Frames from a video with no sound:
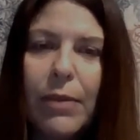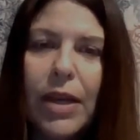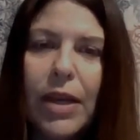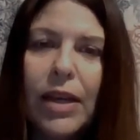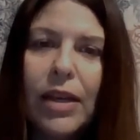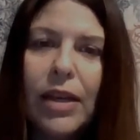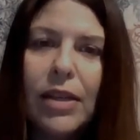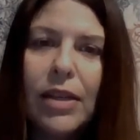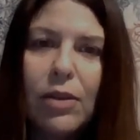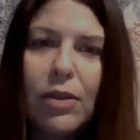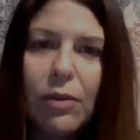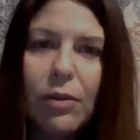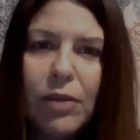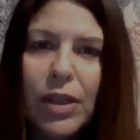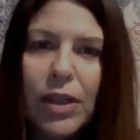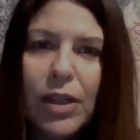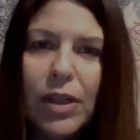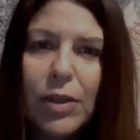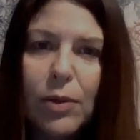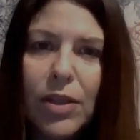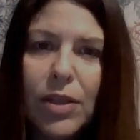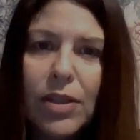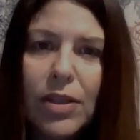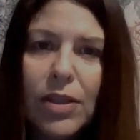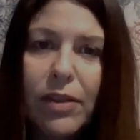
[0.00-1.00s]
It is a
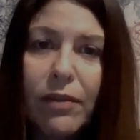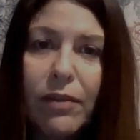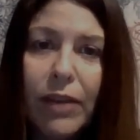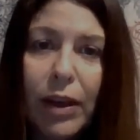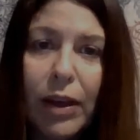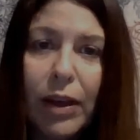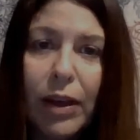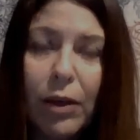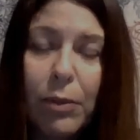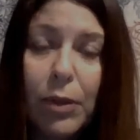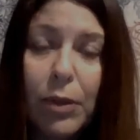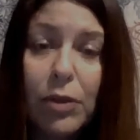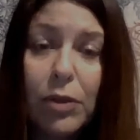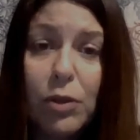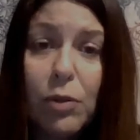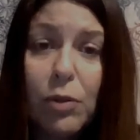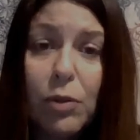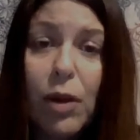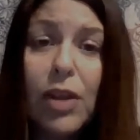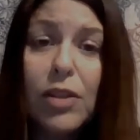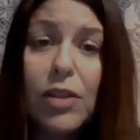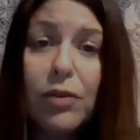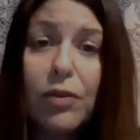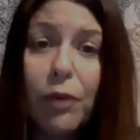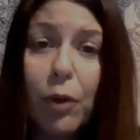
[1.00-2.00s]
resource available to
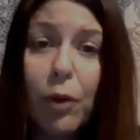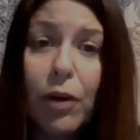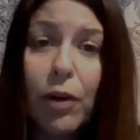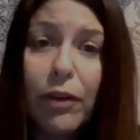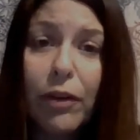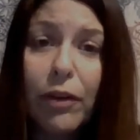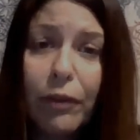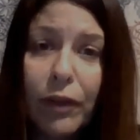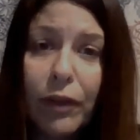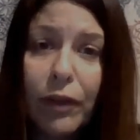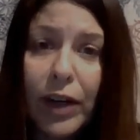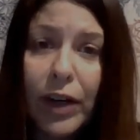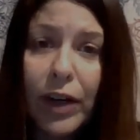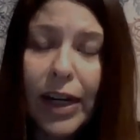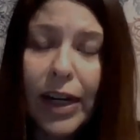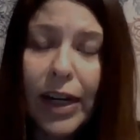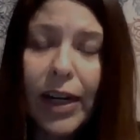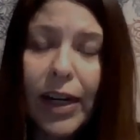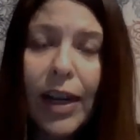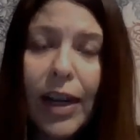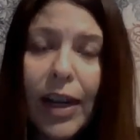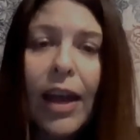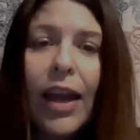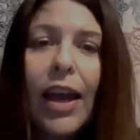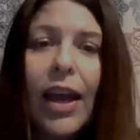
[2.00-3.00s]
us for free,
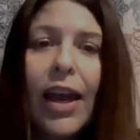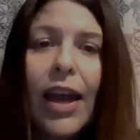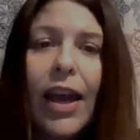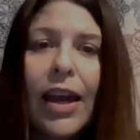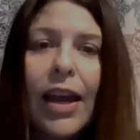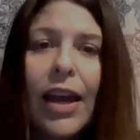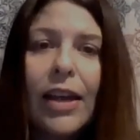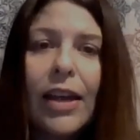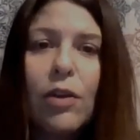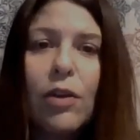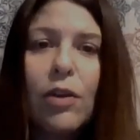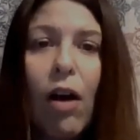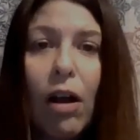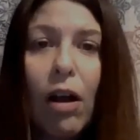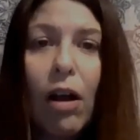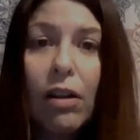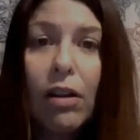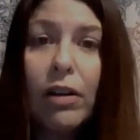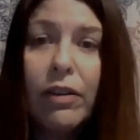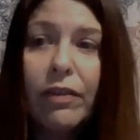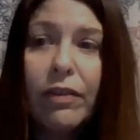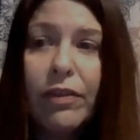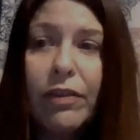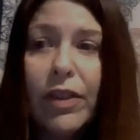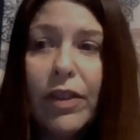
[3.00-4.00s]
and all
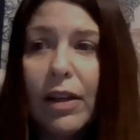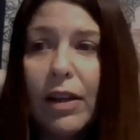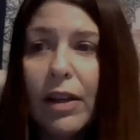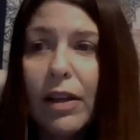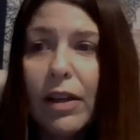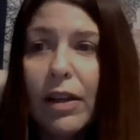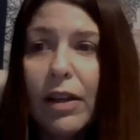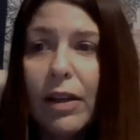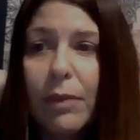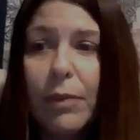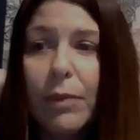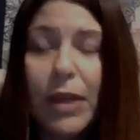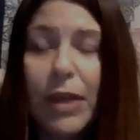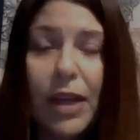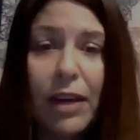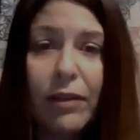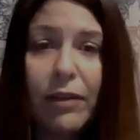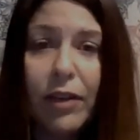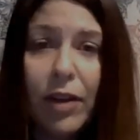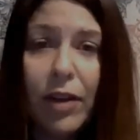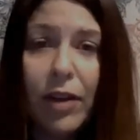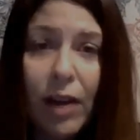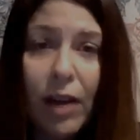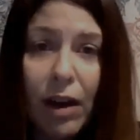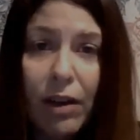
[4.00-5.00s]
of the
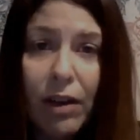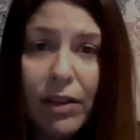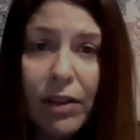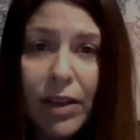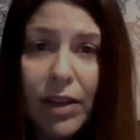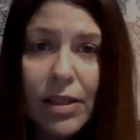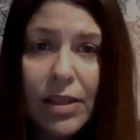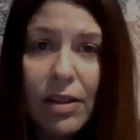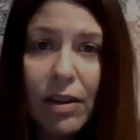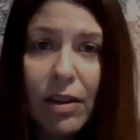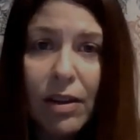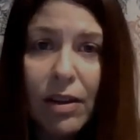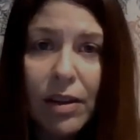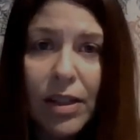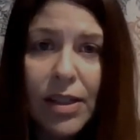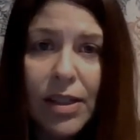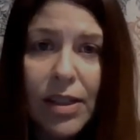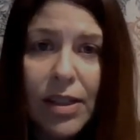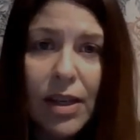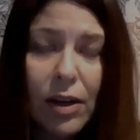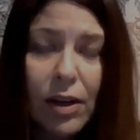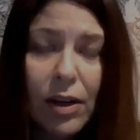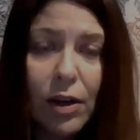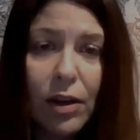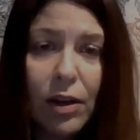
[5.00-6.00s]
behavioral health consultants
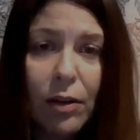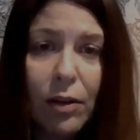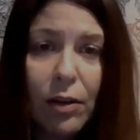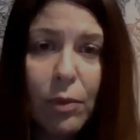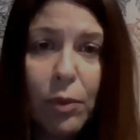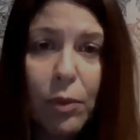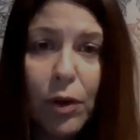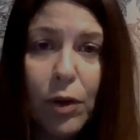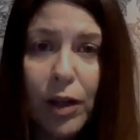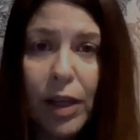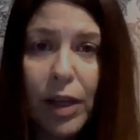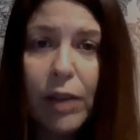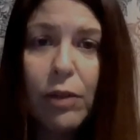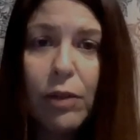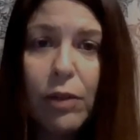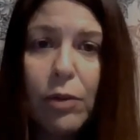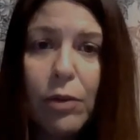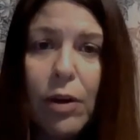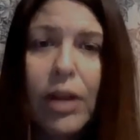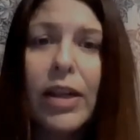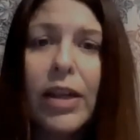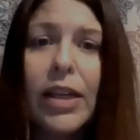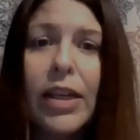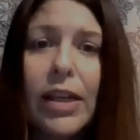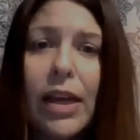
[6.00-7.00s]
that are working through
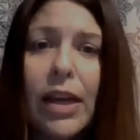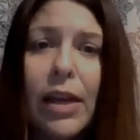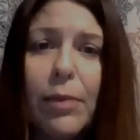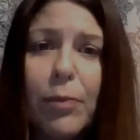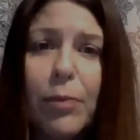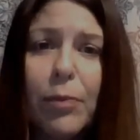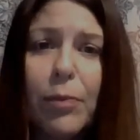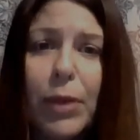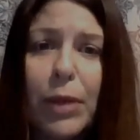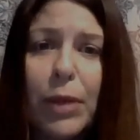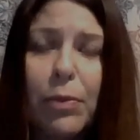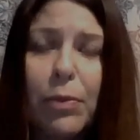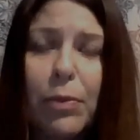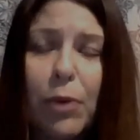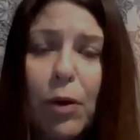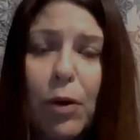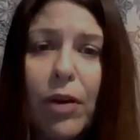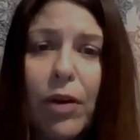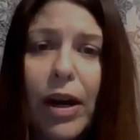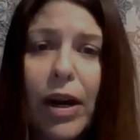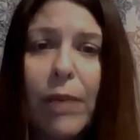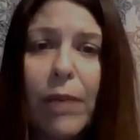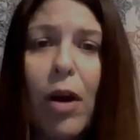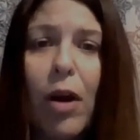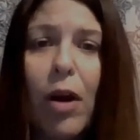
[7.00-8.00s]
our EAP
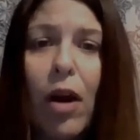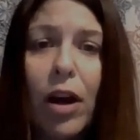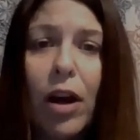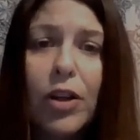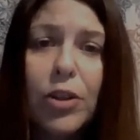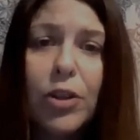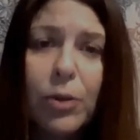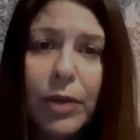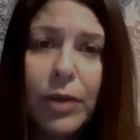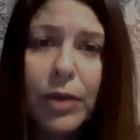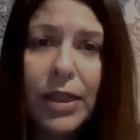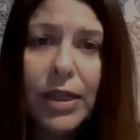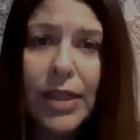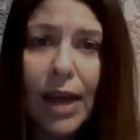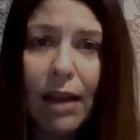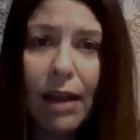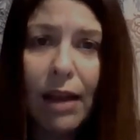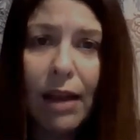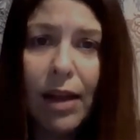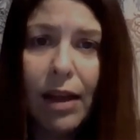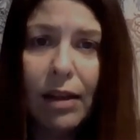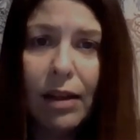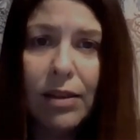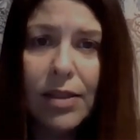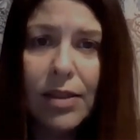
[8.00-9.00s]
program are doing
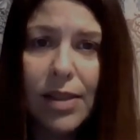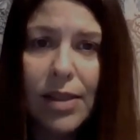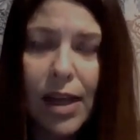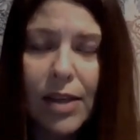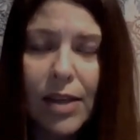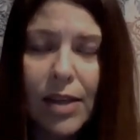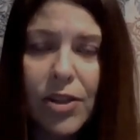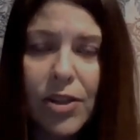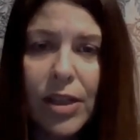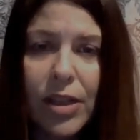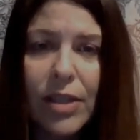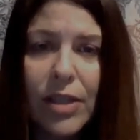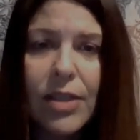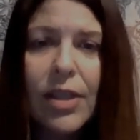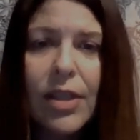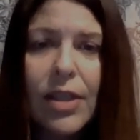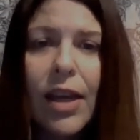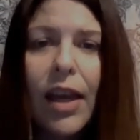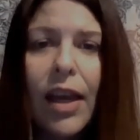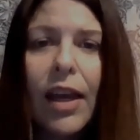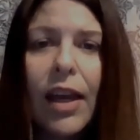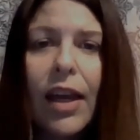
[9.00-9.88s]
telehealth sessions.